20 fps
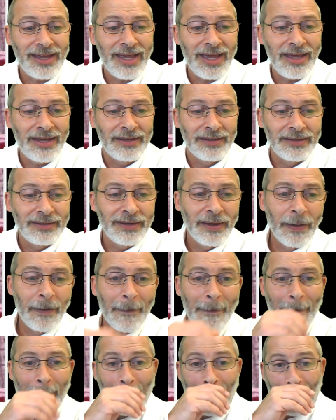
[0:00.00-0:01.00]
end.
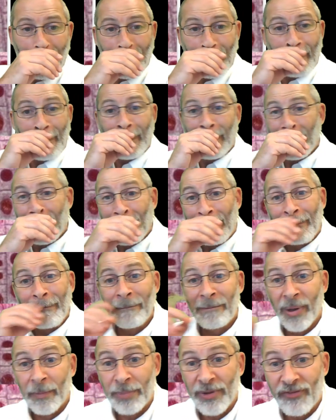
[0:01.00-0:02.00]

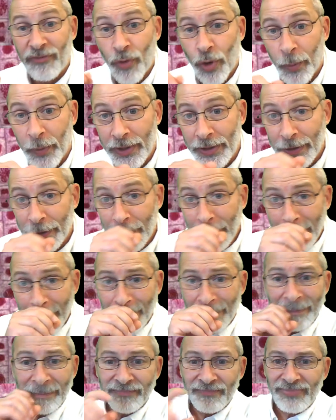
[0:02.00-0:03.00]
But before we do,
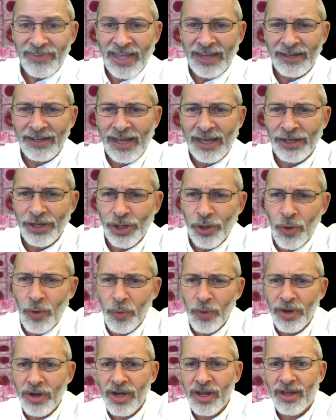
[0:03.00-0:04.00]
and you know what,
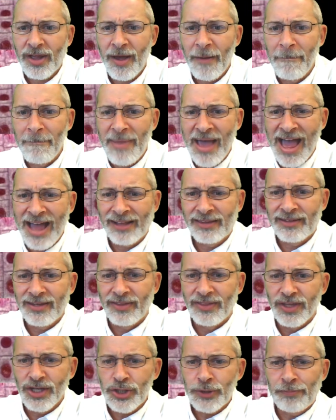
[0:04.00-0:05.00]
we're going to come back to
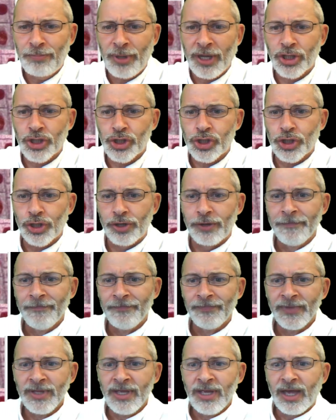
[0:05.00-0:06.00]
this picture
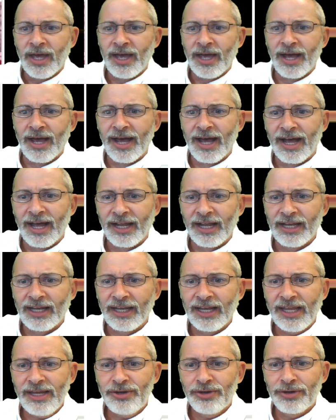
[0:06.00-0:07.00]

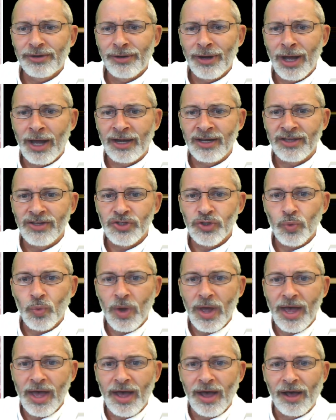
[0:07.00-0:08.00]
later on as
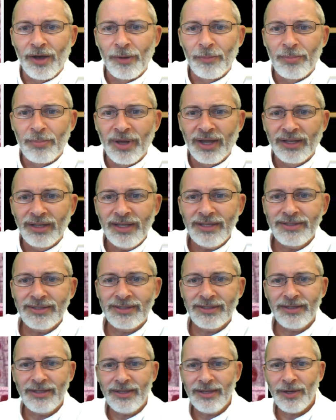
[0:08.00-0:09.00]
well. But
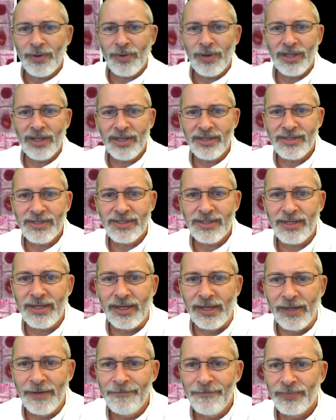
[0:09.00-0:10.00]
let's
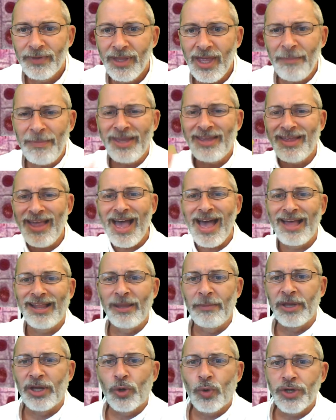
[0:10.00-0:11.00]
see. Let
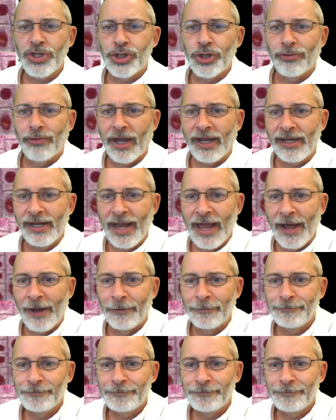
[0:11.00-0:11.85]
me quiz you right now.